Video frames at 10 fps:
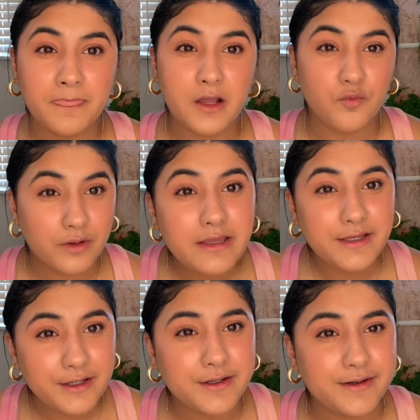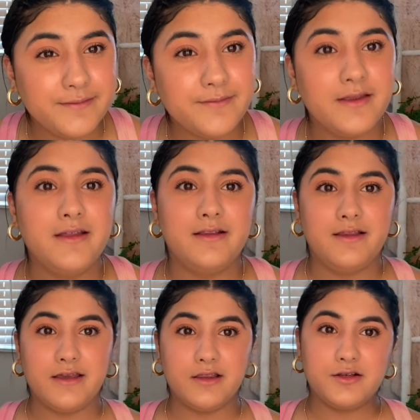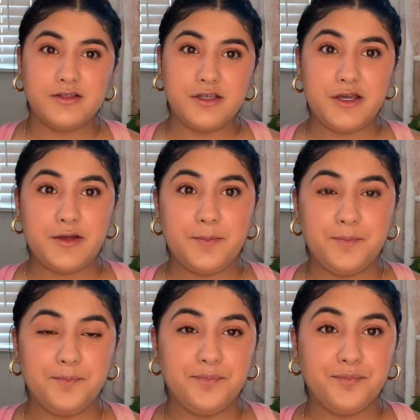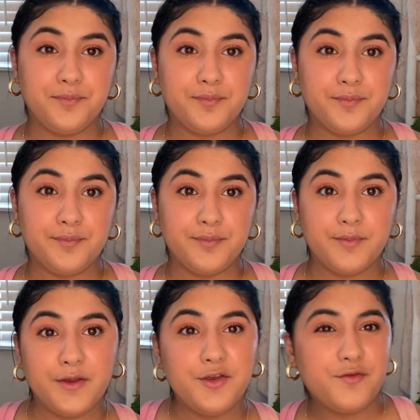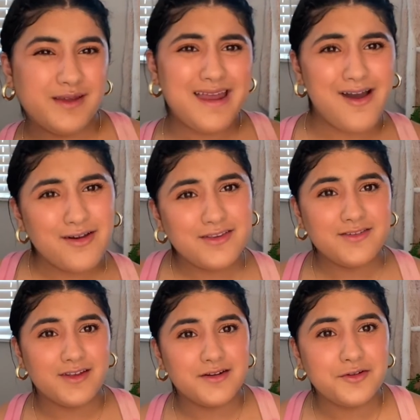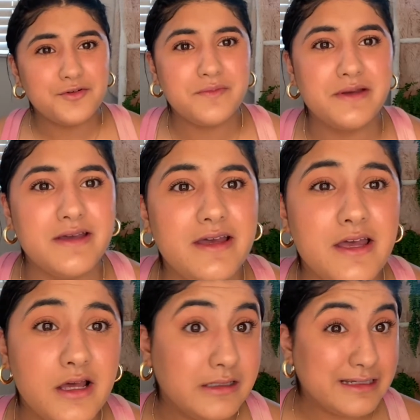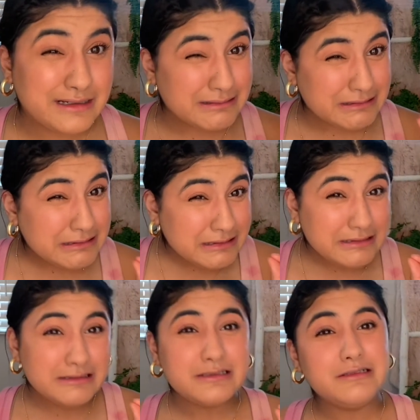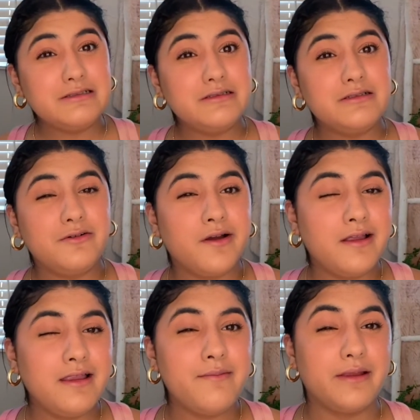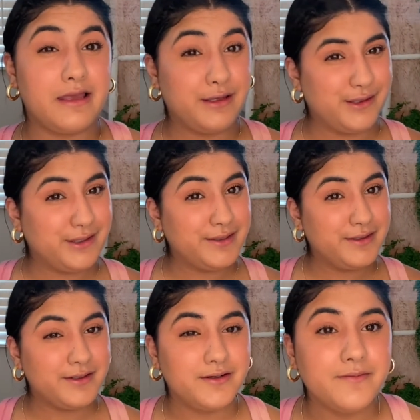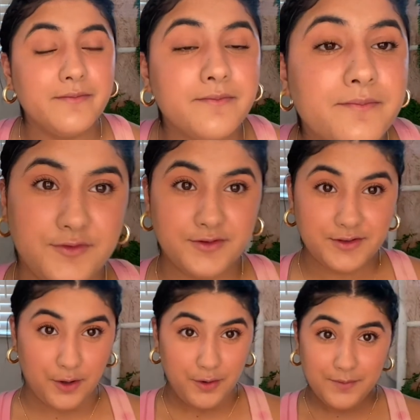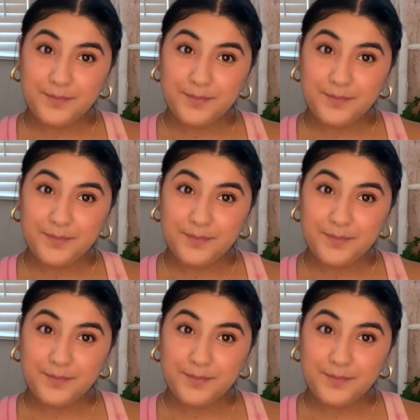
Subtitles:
really good. Like, it looks like been out in the sun a little bit, like a little oily, but like good, you know. So